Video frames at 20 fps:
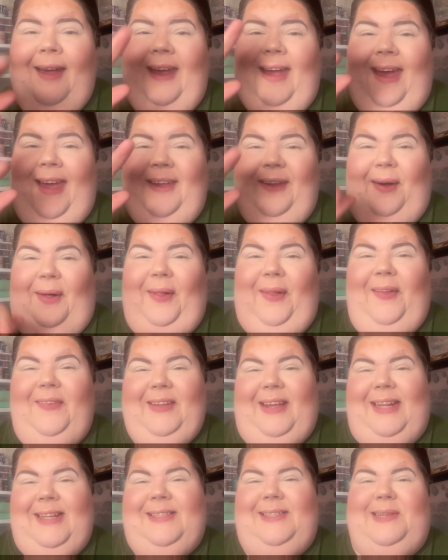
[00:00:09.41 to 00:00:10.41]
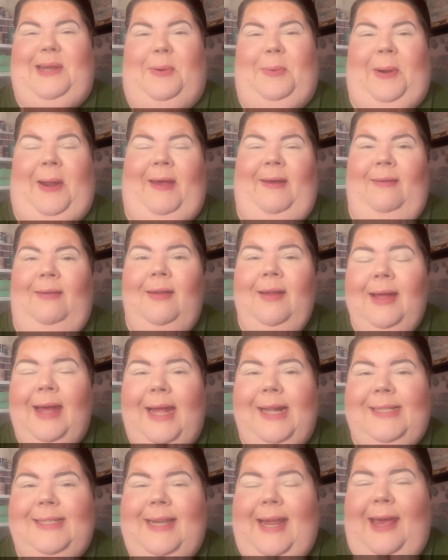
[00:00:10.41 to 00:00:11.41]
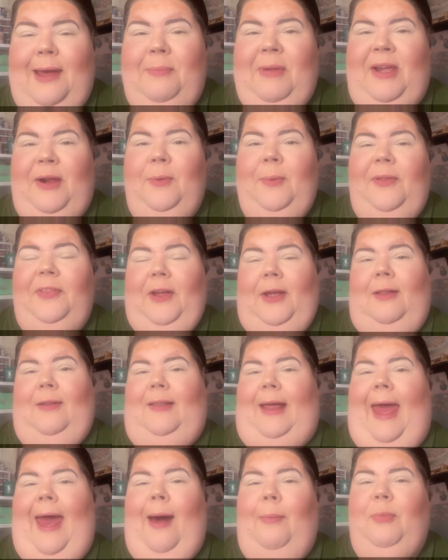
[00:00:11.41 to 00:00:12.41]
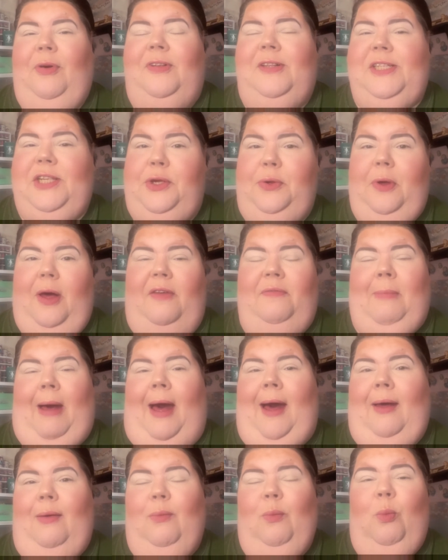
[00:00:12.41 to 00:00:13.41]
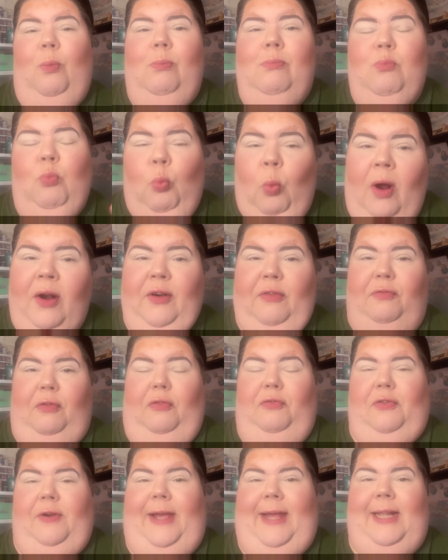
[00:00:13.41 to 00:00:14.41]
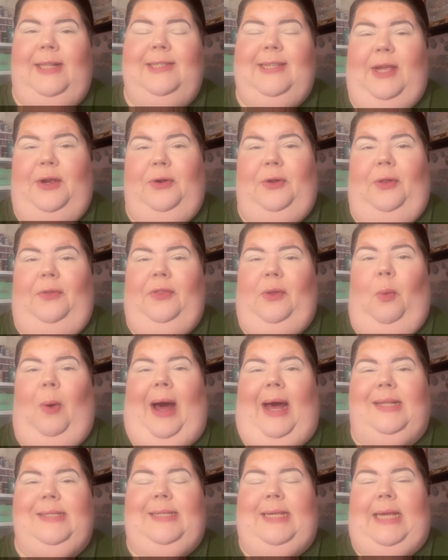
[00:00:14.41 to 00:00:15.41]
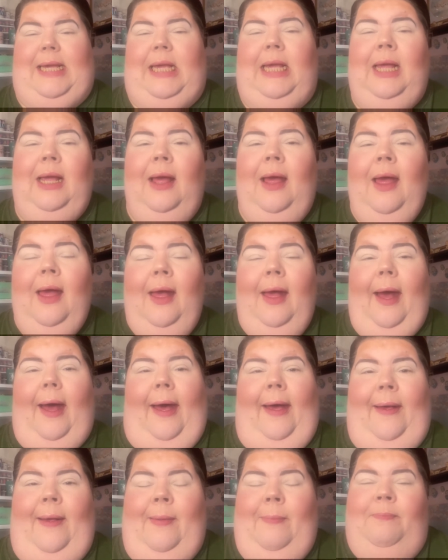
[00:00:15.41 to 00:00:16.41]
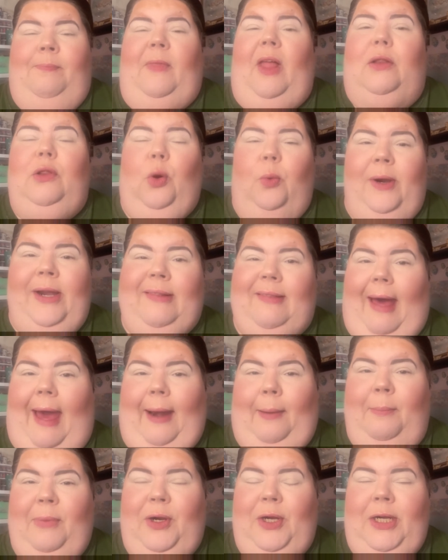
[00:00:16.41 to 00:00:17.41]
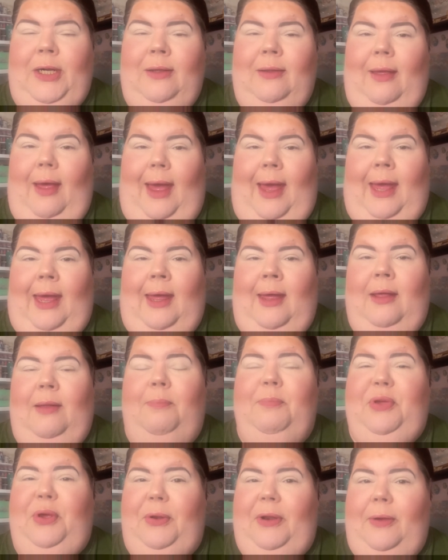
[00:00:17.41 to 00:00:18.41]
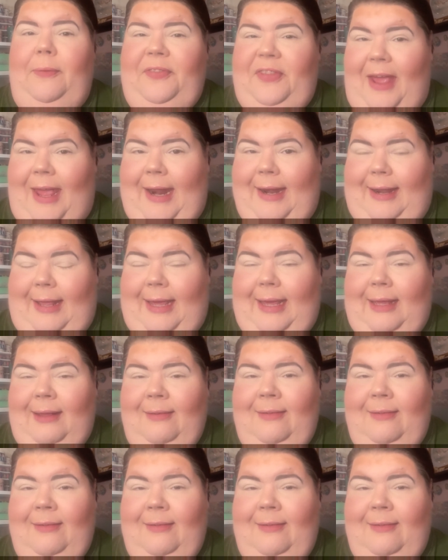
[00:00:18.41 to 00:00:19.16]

Hey y'all, it's Nona, and today I'm here with a collab with two of my wonderful friends here on the YT, Laurie Latimer and Beauty with Andie.